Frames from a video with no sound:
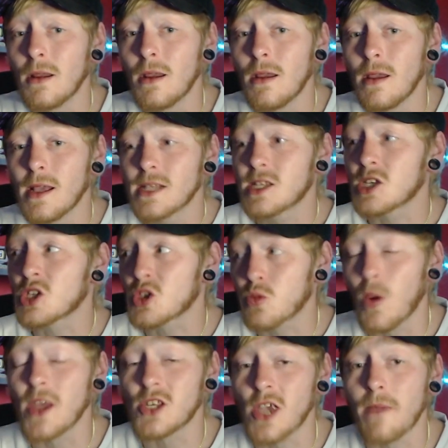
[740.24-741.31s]
It's a
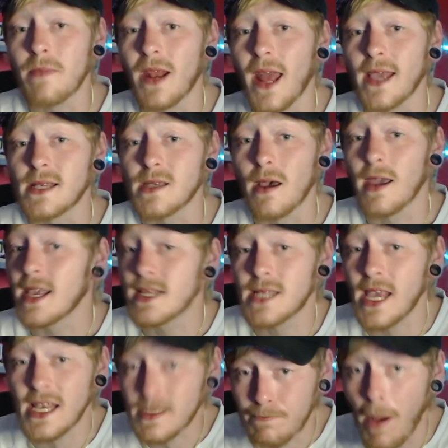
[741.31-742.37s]
Switch emulator.
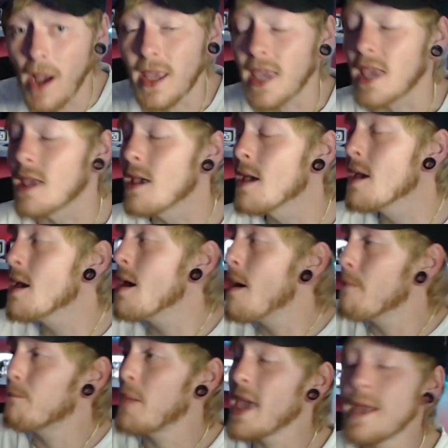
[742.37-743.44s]
It's buggy.
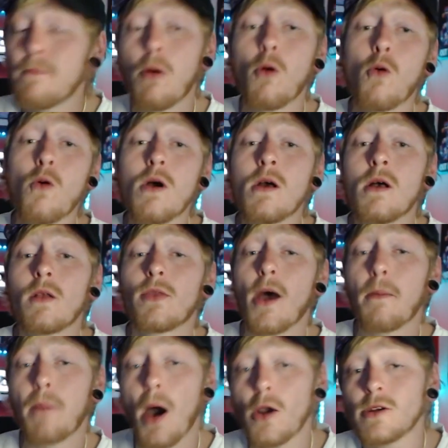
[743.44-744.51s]
People that are
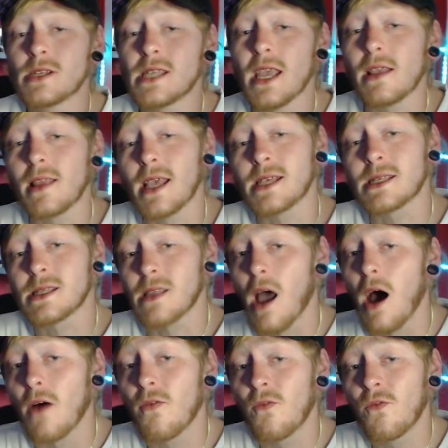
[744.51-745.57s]
posting this
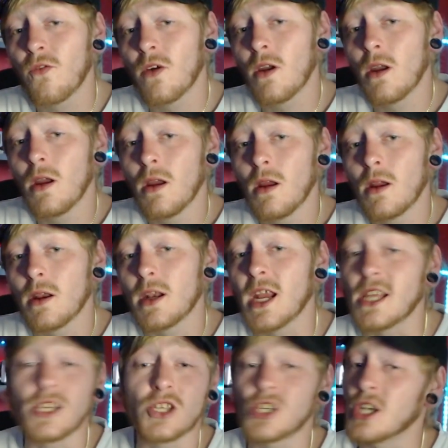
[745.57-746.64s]
stuff need
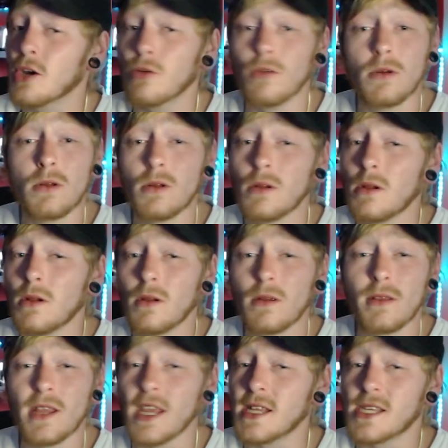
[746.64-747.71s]
to chill.
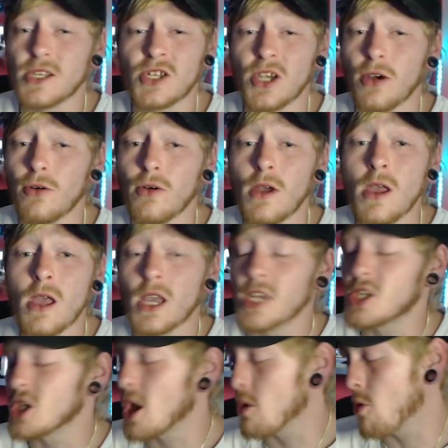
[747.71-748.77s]
Need to chill. Because
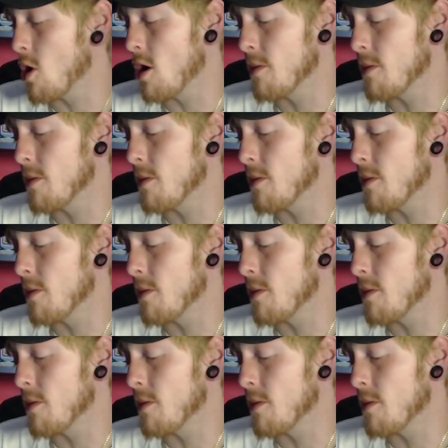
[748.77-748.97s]
you know what?